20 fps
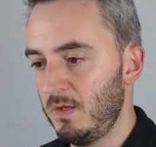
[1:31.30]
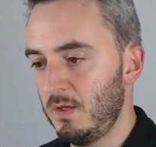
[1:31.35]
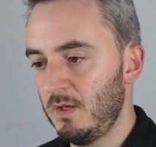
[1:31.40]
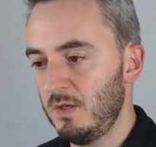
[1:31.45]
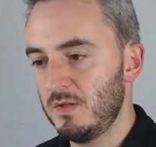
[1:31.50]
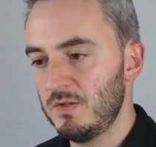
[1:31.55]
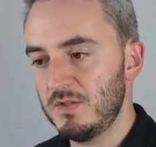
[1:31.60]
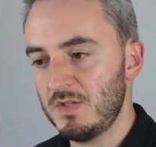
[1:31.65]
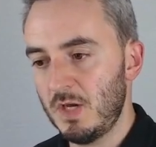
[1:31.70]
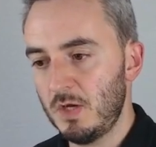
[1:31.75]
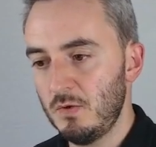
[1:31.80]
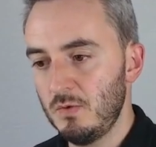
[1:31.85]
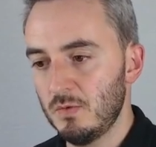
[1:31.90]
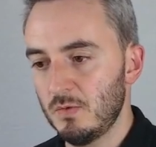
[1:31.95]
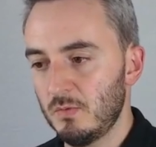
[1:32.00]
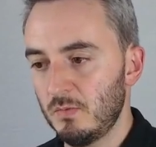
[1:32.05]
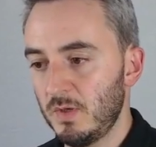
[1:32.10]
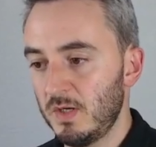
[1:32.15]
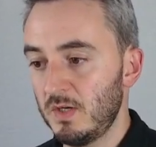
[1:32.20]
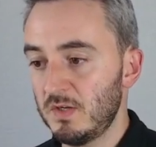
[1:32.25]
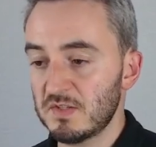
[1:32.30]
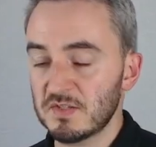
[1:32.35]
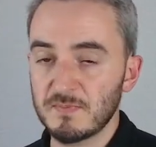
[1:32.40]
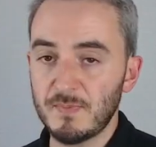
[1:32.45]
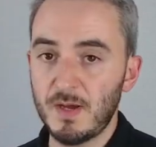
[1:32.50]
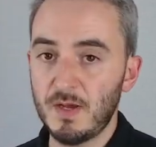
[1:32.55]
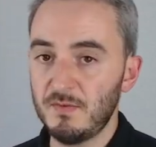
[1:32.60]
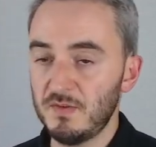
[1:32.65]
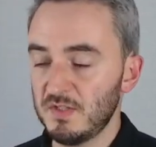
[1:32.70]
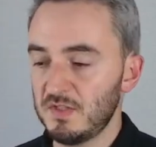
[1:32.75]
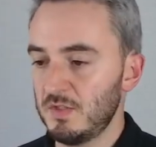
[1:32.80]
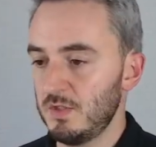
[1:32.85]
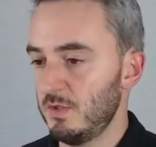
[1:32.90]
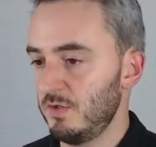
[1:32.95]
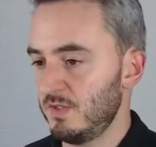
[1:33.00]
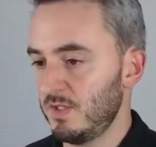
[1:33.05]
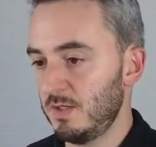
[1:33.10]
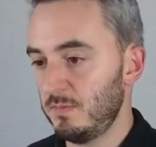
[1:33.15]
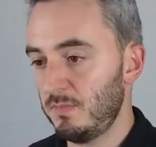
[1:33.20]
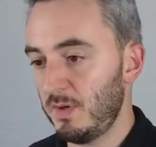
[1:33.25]
So we're going to expand this
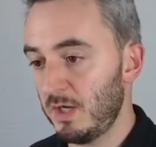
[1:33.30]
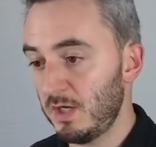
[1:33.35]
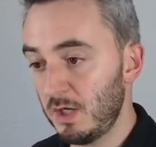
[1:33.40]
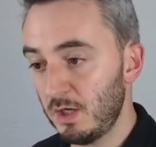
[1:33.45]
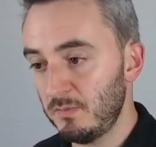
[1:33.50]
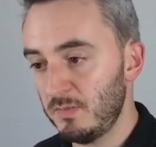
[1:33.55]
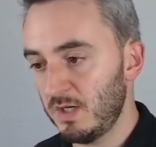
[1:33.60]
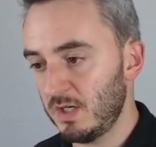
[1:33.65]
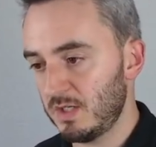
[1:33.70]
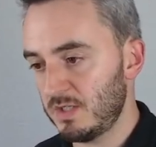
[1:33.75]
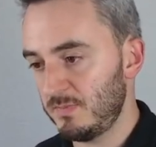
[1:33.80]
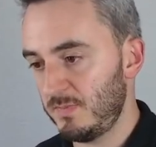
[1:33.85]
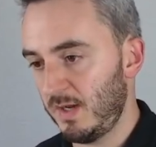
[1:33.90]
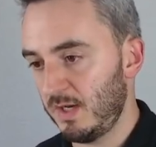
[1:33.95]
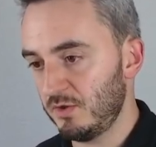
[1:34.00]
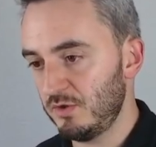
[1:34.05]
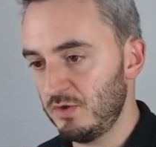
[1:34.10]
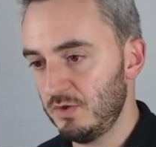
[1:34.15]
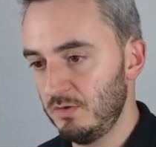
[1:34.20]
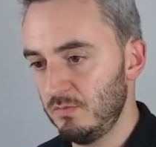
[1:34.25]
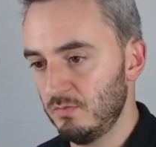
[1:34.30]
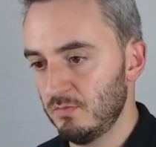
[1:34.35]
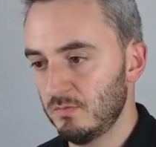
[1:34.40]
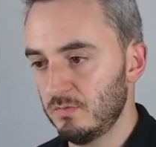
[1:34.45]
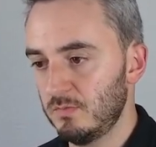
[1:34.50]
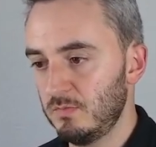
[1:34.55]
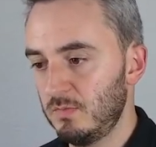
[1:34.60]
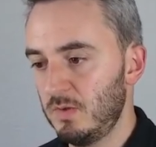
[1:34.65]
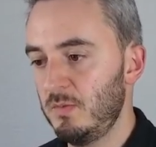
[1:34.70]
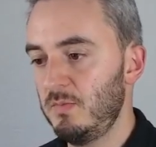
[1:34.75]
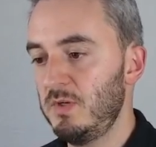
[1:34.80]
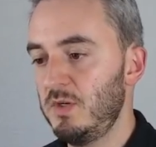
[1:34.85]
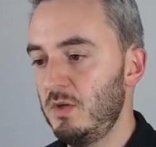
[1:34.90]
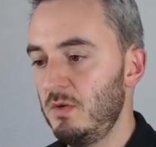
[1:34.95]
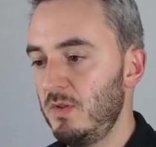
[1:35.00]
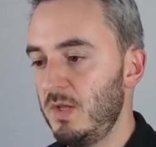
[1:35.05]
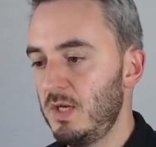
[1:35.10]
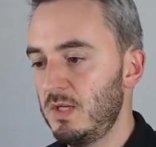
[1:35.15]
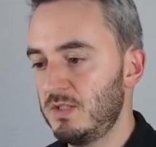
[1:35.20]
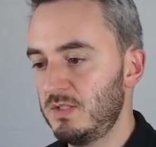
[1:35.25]
using binomial expansion. When we do
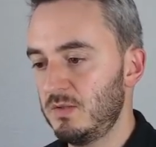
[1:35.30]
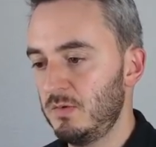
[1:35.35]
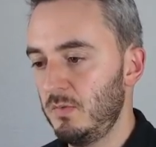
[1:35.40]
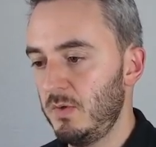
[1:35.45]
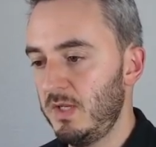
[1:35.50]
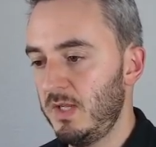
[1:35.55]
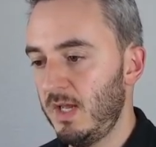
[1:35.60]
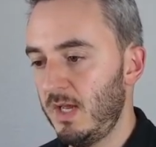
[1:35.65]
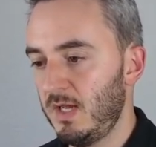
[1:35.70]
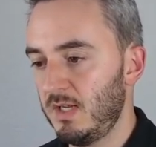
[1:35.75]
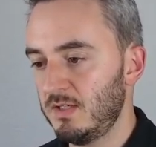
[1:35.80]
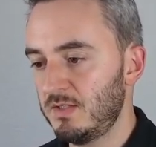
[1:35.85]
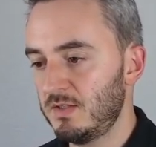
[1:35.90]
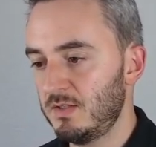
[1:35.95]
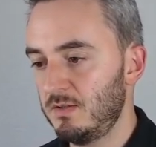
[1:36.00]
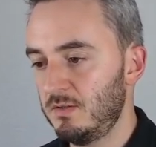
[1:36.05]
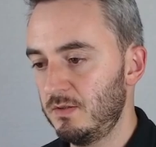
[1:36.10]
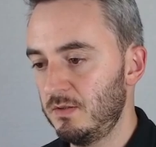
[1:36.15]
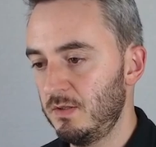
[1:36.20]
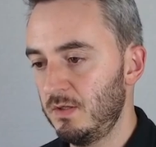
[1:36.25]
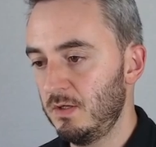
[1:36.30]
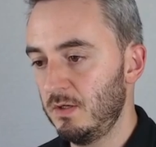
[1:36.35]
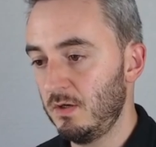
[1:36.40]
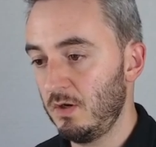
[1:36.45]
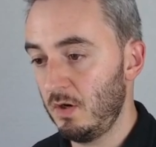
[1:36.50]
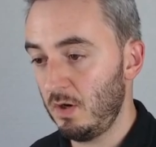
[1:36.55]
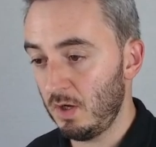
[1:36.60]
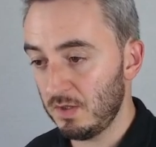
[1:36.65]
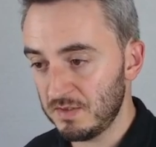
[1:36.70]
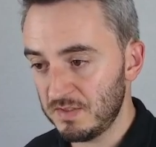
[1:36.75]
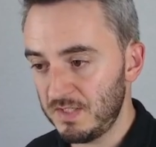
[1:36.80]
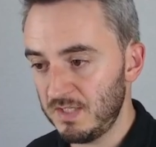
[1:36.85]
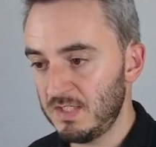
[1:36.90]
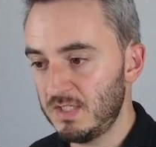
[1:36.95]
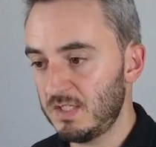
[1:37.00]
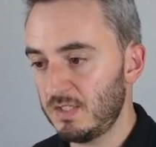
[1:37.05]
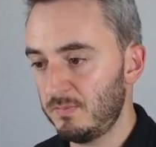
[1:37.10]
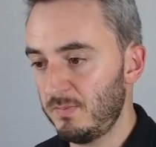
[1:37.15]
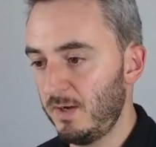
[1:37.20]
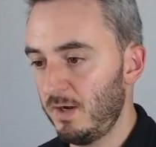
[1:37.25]
that, we get cos theta to
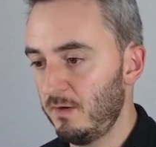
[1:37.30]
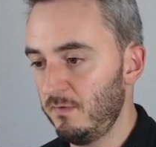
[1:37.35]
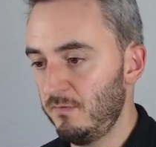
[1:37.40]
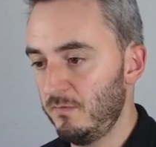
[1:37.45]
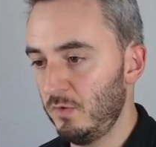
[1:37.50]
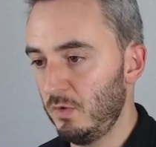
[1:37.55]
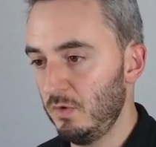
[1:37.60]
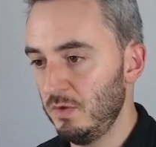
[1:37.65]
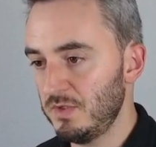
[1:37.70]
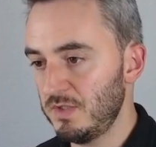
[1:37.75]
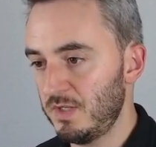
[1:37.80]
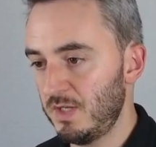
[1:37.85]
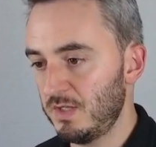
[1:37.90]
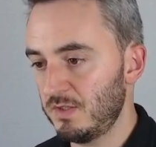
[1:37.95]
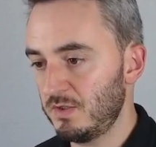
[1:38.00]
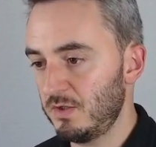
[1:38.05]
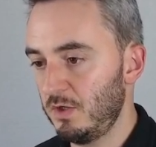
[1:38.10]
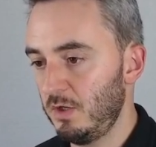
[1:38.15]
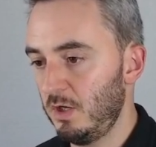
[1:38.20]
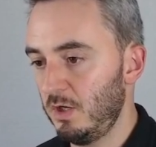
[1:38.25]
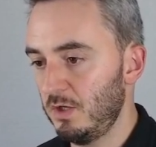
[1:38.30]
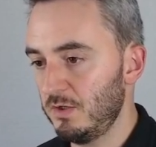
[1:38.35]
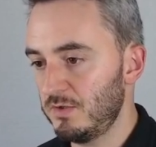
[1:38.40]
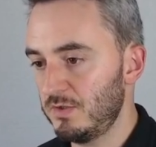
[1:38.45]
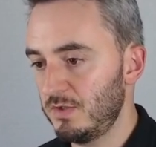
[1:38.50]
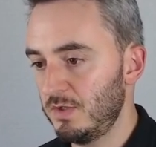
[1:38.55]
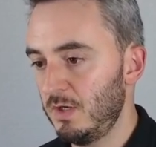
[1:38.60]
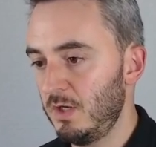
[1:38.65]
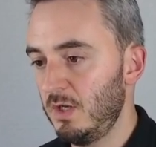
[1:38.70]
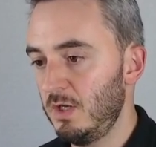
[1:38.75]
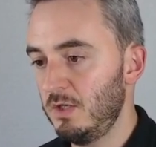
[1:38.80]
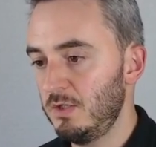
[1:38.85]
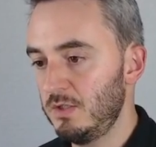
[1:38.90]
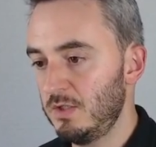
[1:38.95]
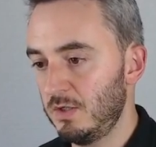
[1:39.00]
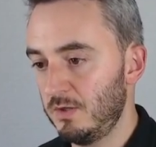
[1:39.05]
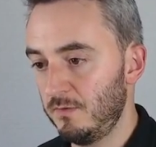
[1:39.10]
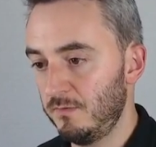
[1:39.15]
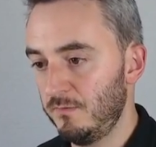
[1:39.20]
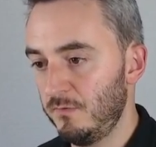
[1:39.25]
the power 4, so that's cos to
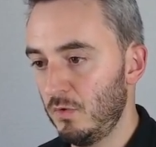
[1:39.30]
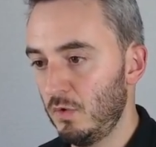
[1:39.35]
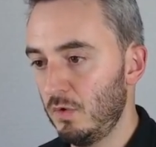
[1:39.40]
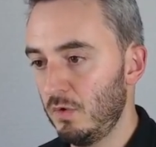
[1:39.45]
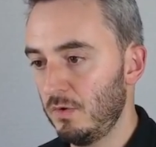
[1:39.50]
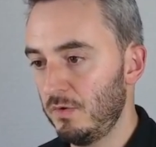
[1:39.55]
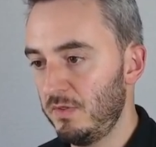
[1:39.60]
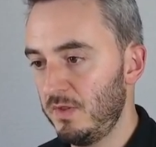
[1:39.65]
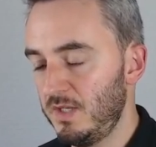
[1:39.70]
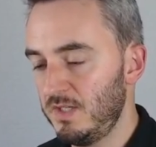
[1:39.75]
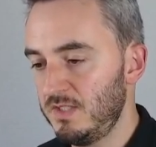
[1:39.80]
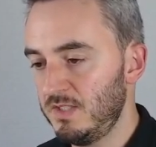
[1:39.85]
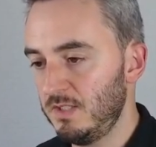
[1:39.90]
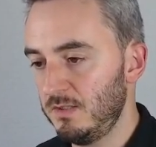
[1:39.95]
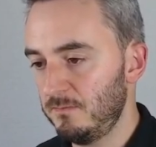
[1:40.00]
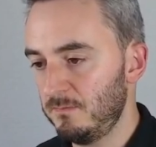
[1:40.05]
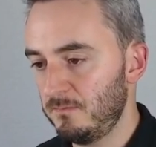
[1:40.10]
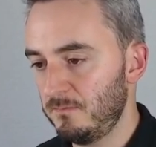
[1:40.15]
the 4 theta.